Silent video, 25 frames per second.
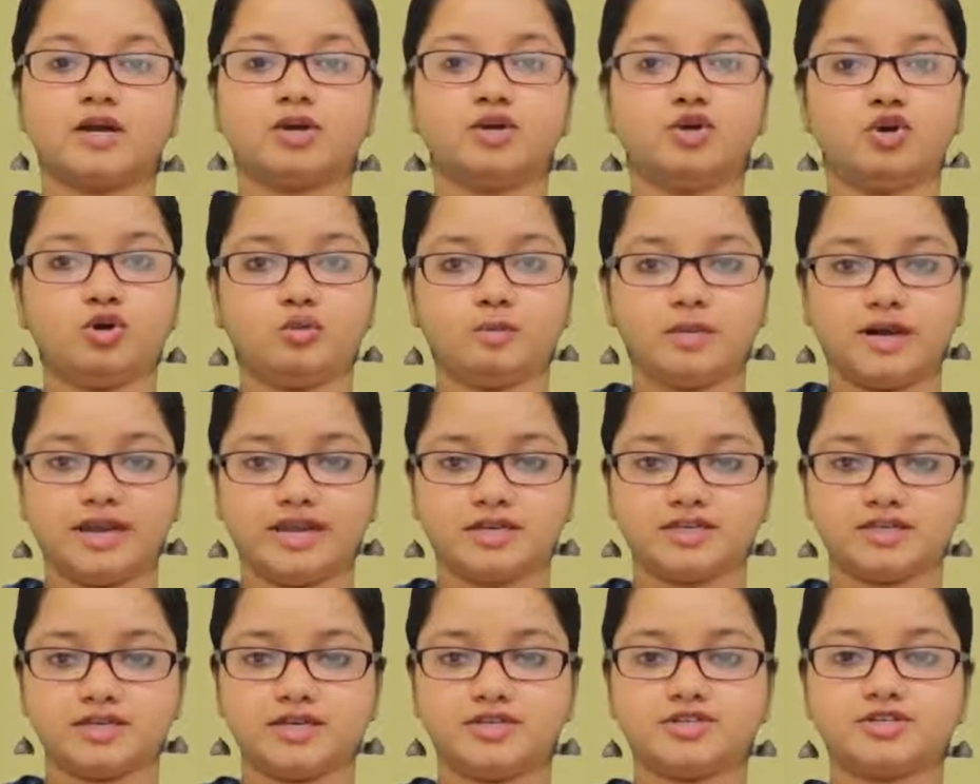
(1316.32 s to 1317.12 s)

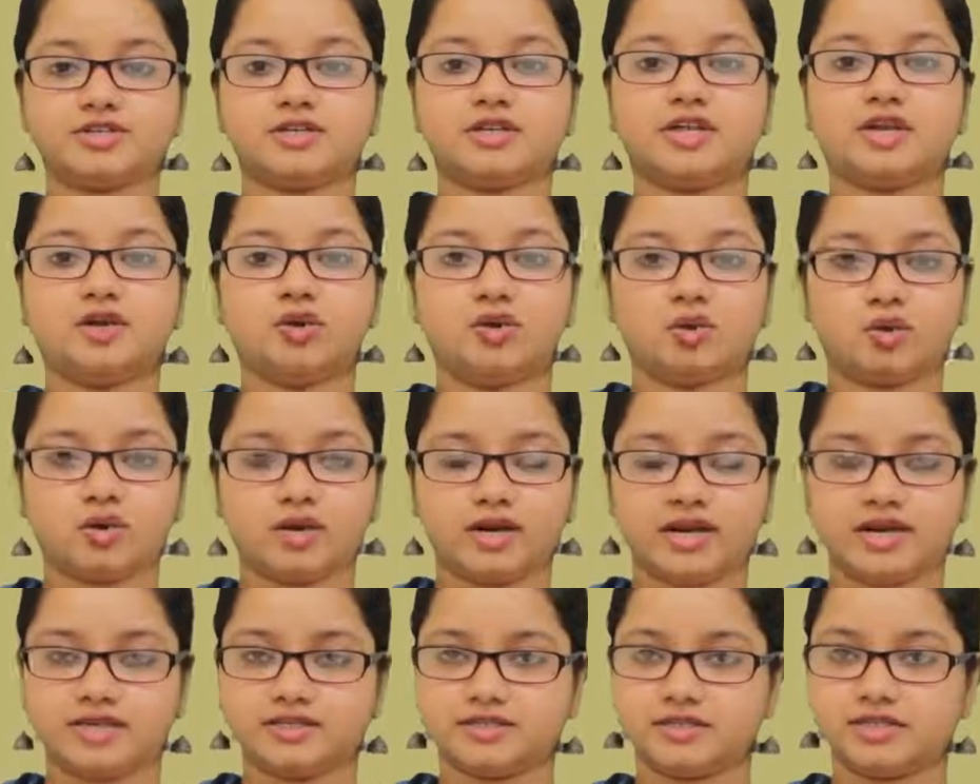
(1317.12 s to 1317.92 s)
Globalization and
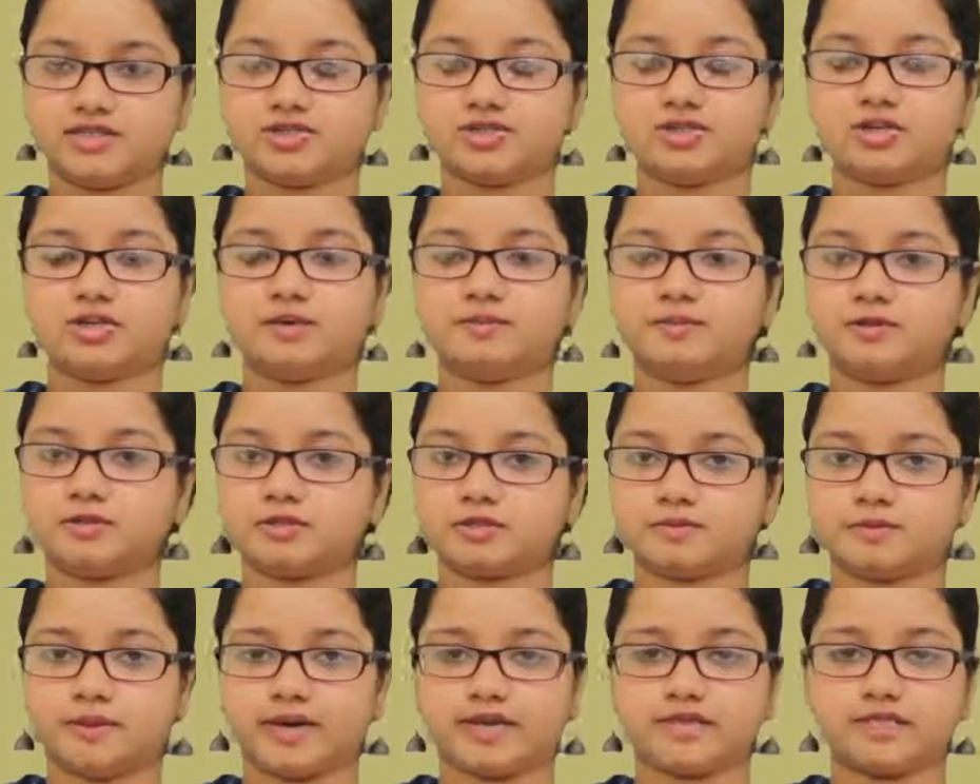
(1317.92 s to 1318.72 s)
localization are
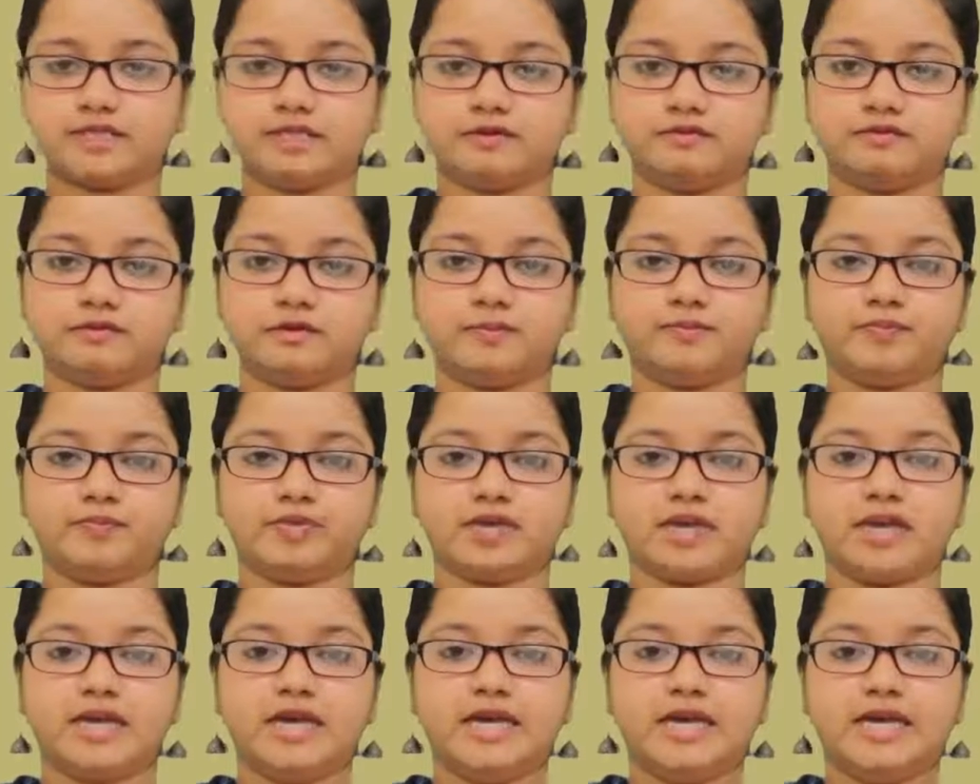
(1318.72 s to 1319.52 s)
perspective.
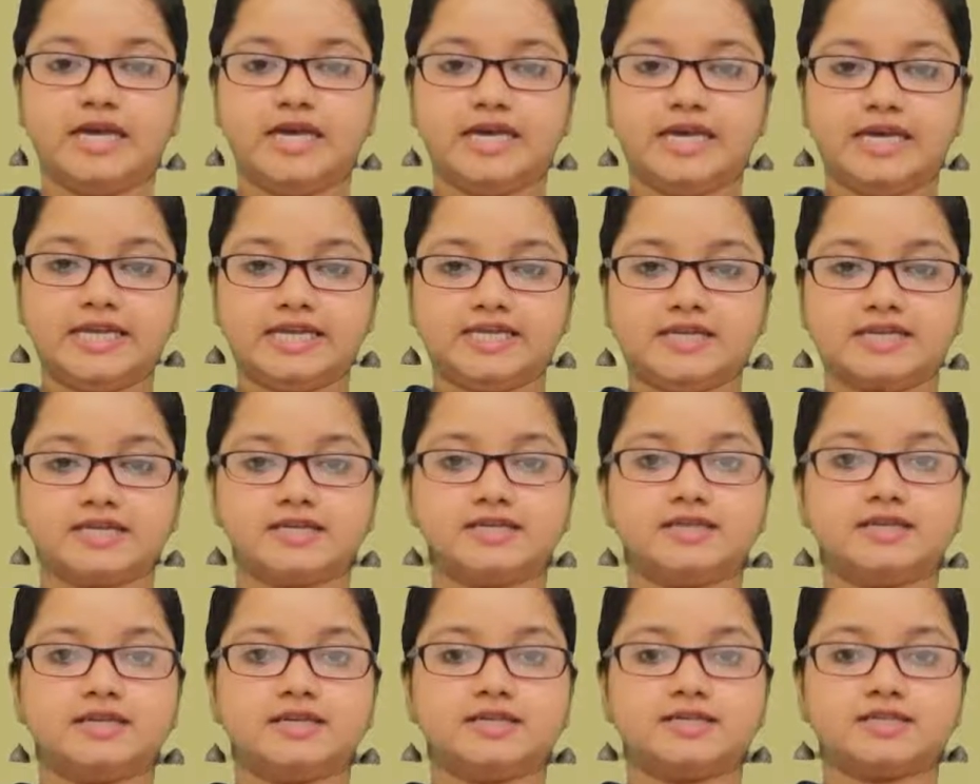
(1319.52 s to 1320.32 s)
It
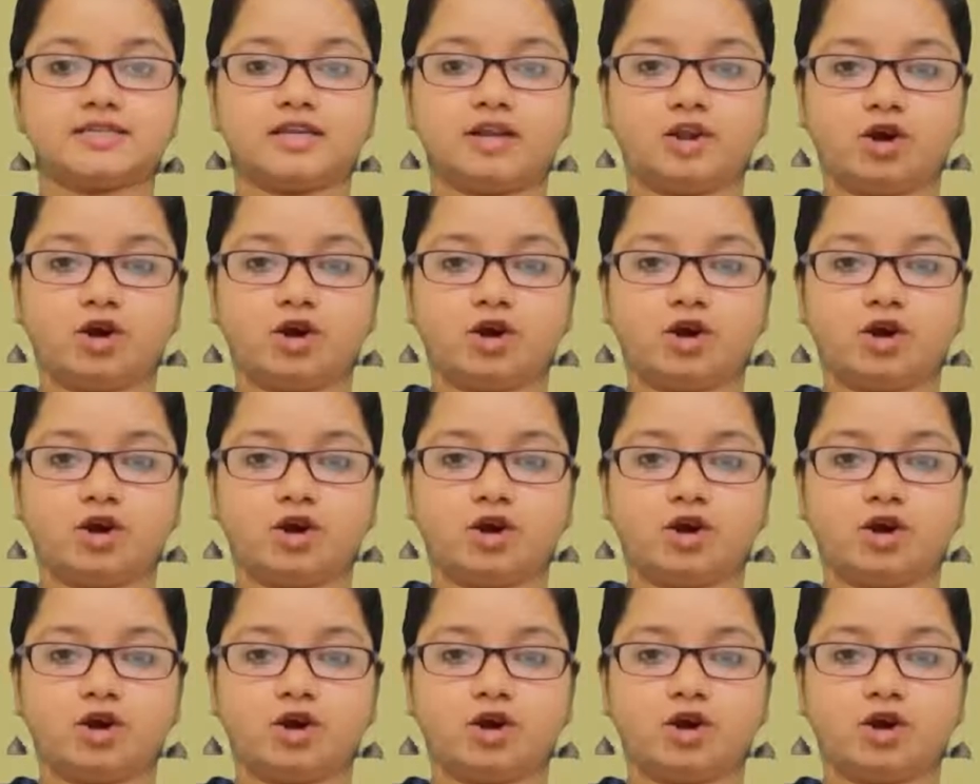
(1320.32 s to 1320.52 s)
is since